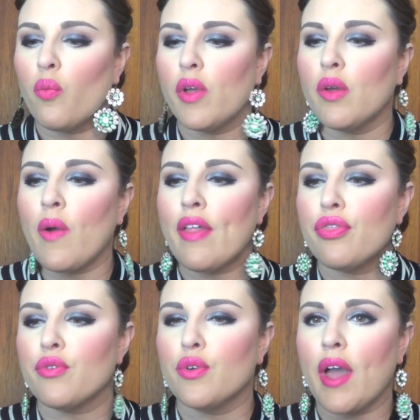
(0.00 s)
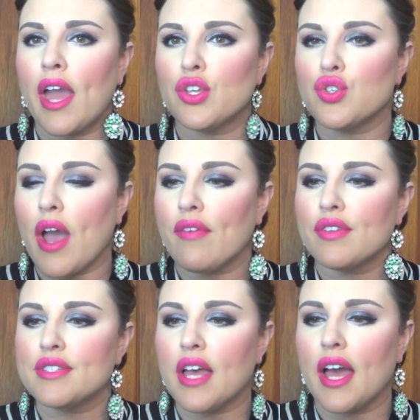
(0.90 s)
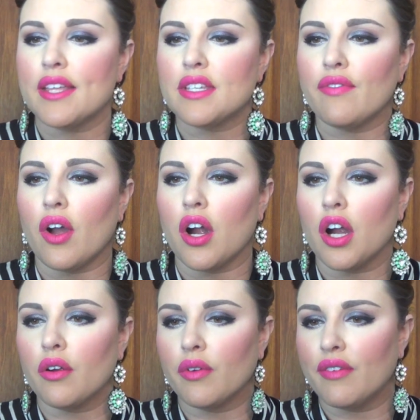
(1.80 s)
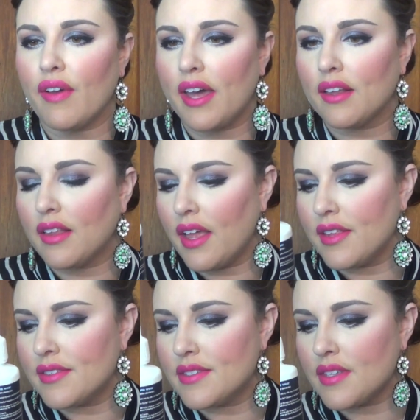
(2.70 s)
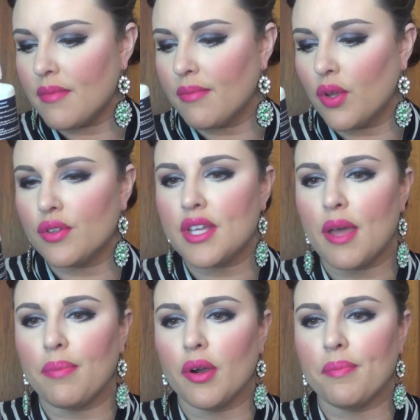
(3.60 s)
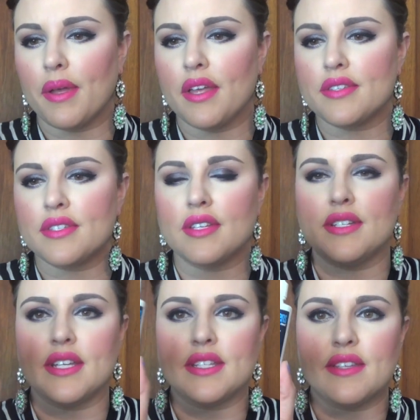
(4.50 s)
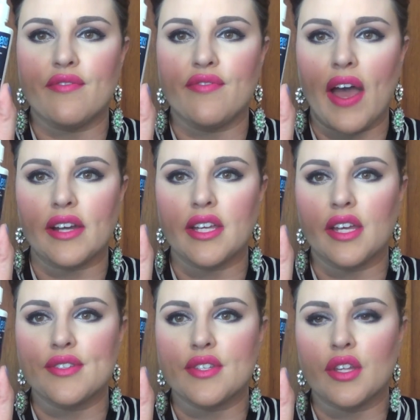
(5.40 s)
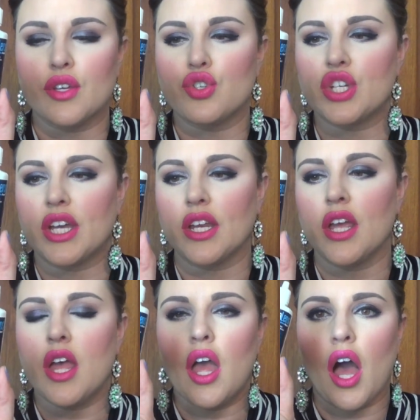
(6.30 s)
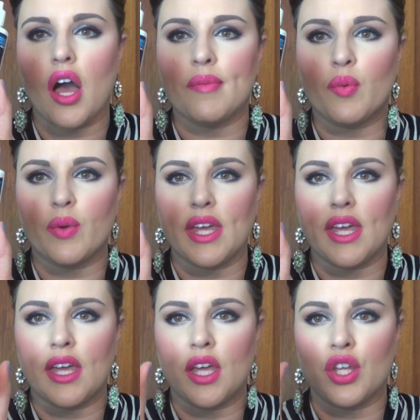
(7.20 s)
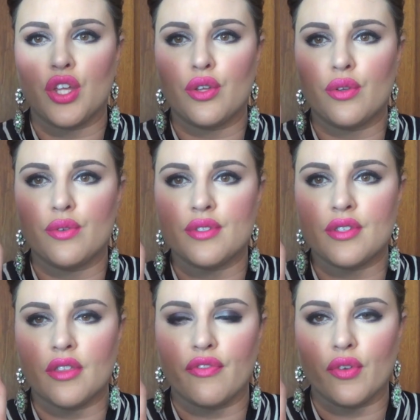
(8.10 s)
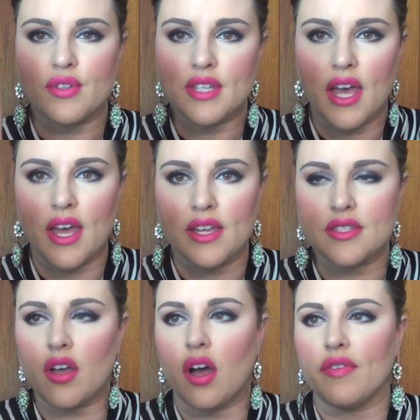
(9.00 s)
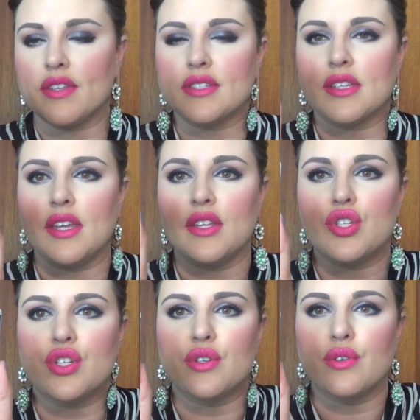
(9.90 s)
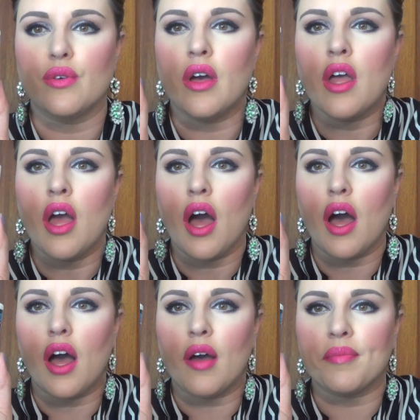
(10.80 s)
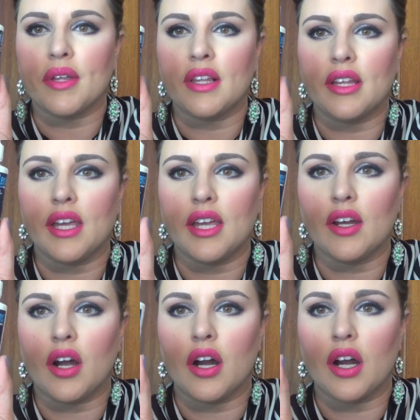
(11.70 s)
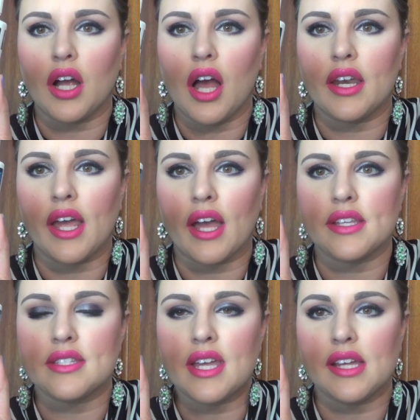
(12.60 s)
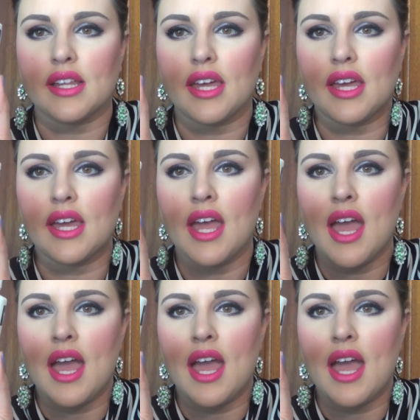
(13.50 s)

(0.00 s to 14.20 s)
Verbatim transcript: We went through a travel size of our RevitaLens multi-purpose disinfecting solution. We use the full size, obviously, to clean our contacts daily.